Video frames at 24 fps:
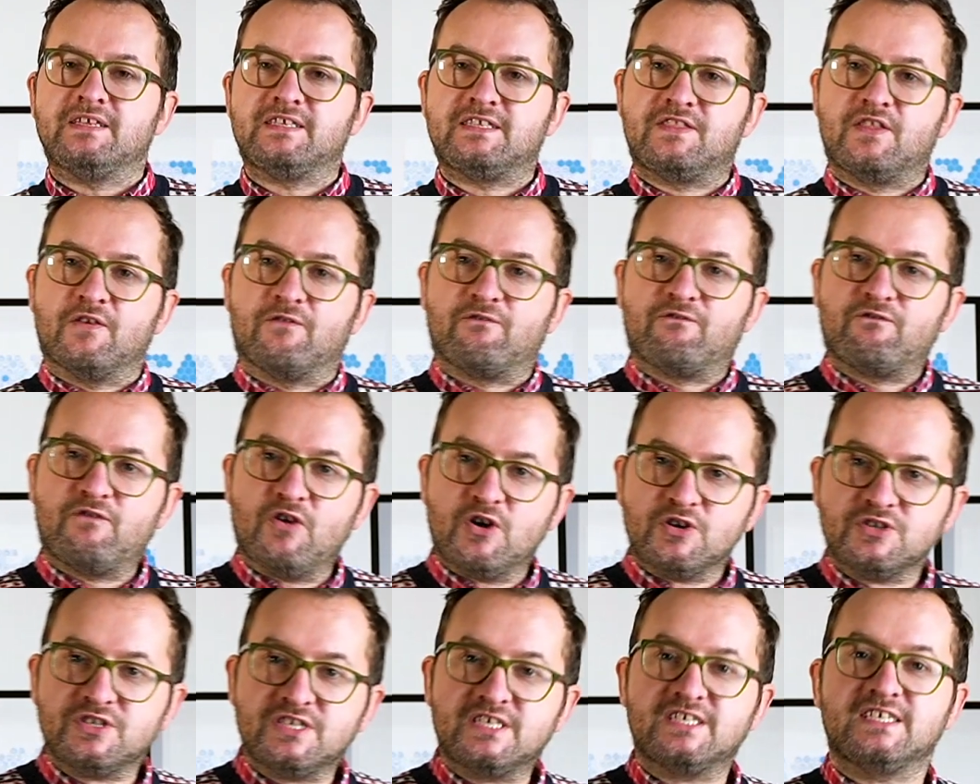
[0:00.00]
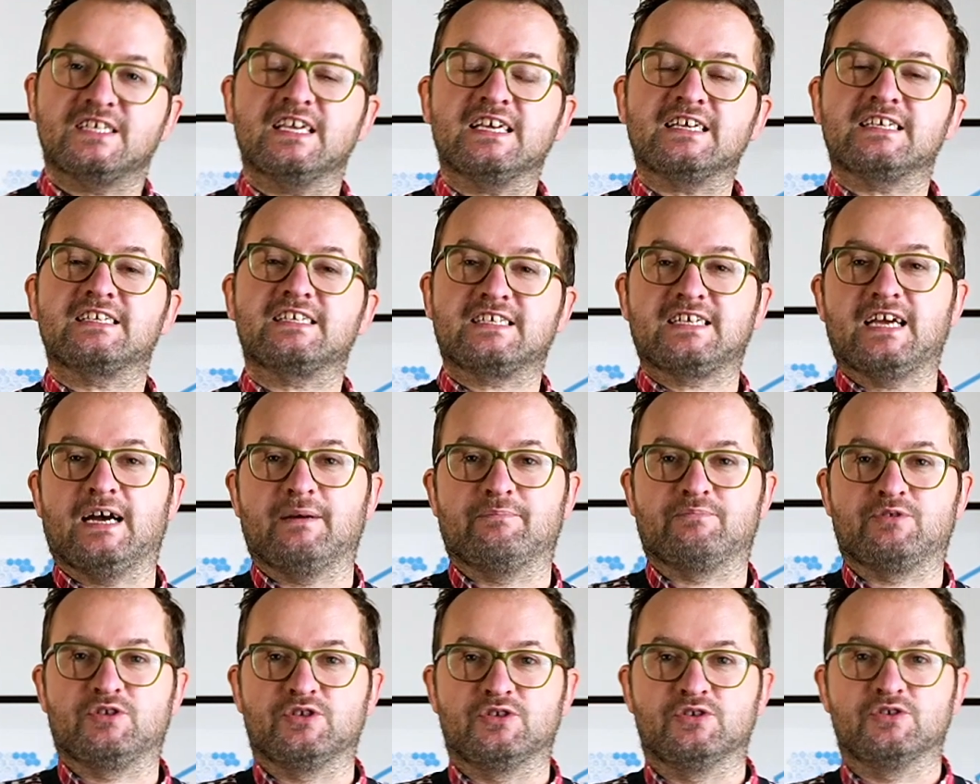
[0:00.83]
The first 6
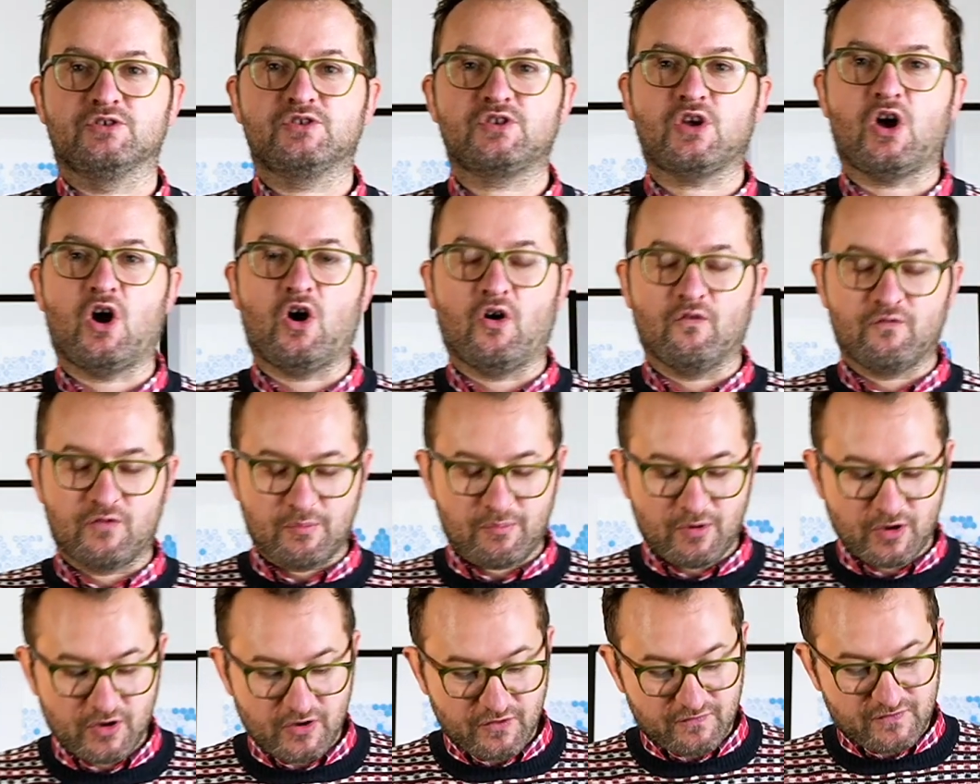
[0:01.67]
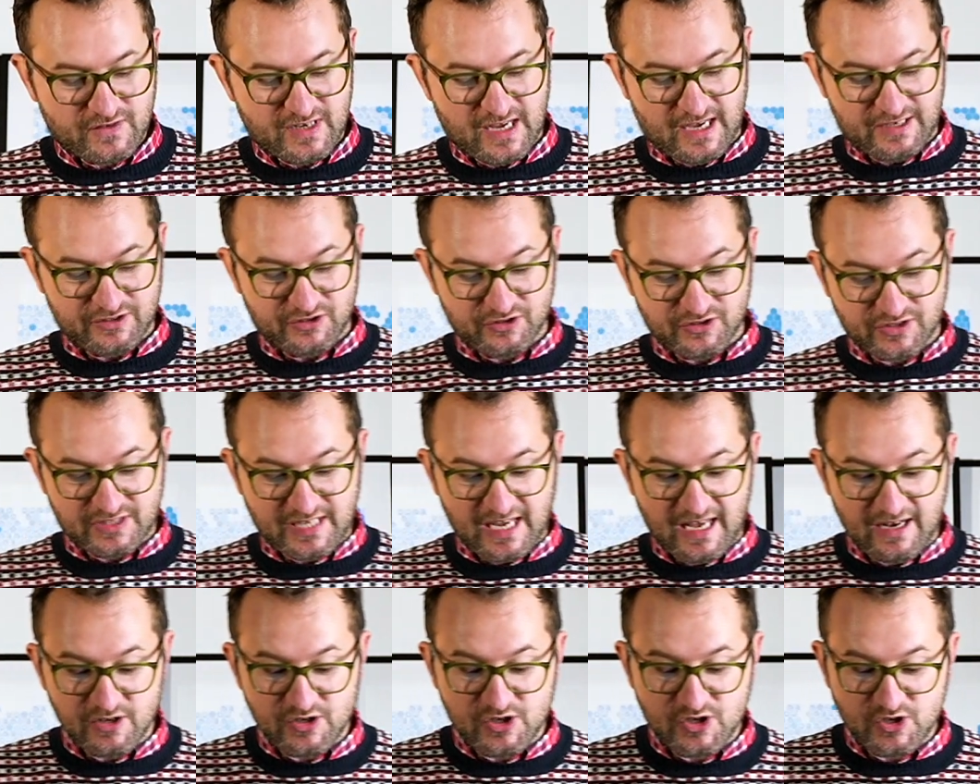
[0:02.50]
chapters of the book of Daniel
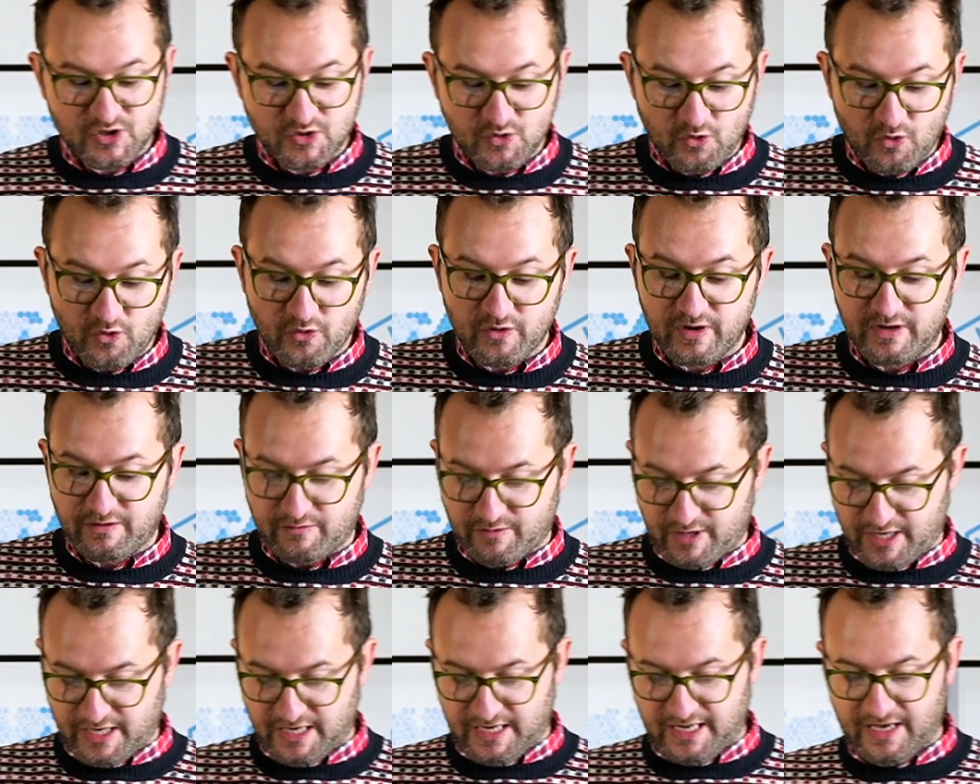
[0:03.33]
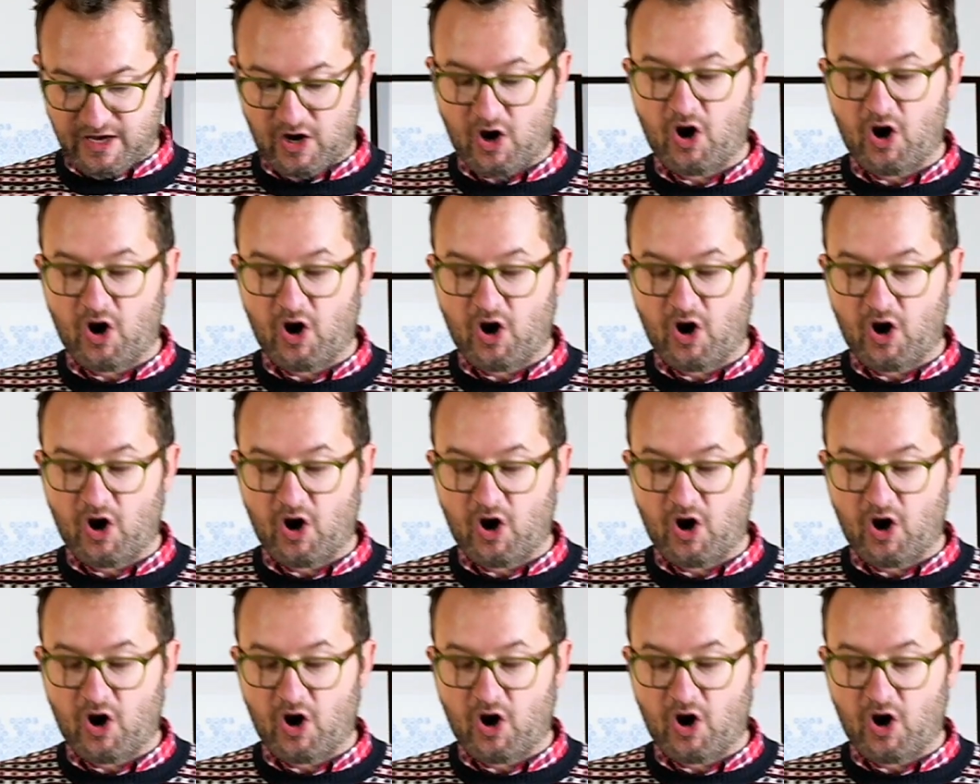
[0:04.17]
tell a story, really,